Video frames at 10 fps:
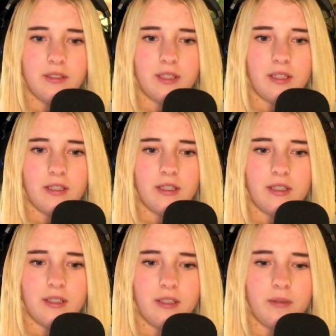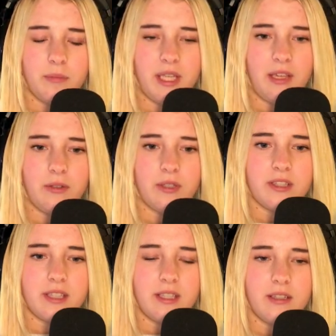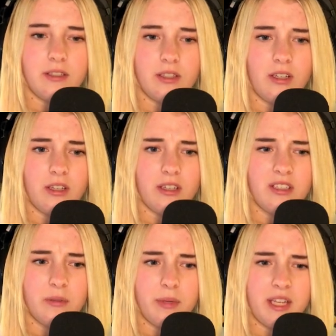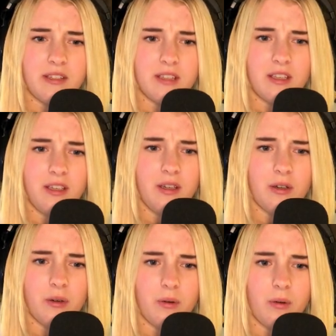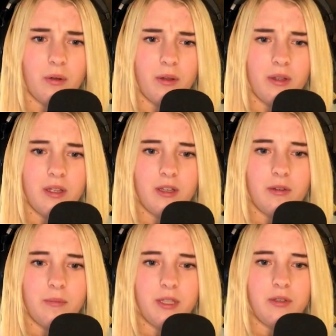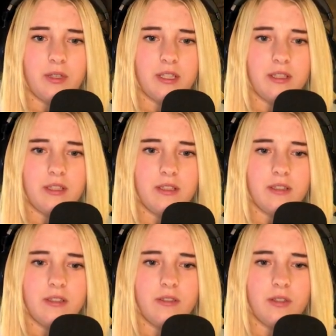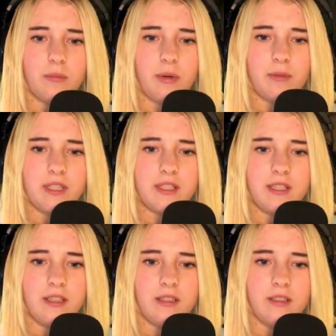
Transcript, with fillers: Uh, but yeah, you can see yuck underpants. Ew. But you can uh, you can probably see